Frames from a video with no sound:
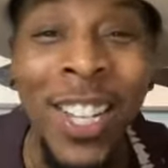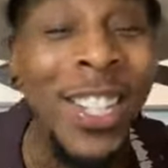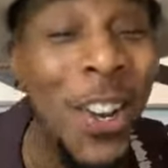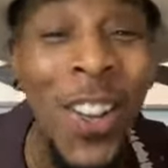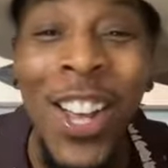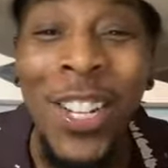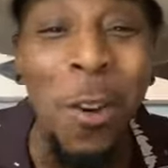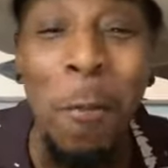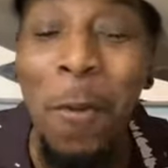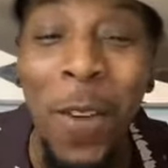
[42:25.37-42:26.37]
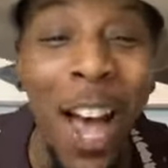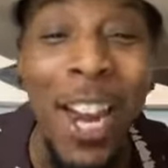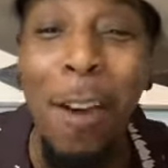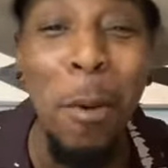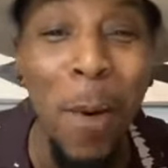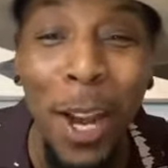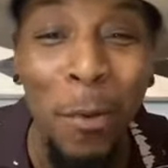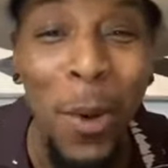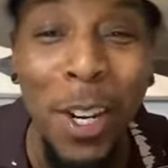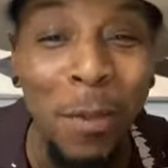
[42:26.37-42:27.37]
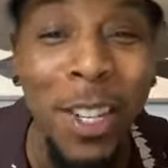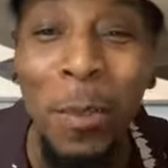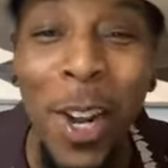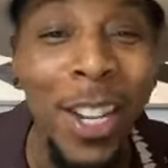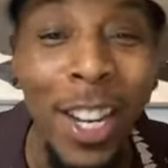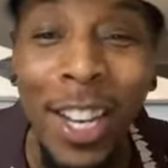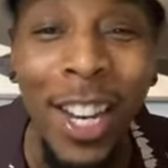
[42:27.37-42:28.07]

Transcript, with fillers: was so super fine. Everybody wanted Dorinda,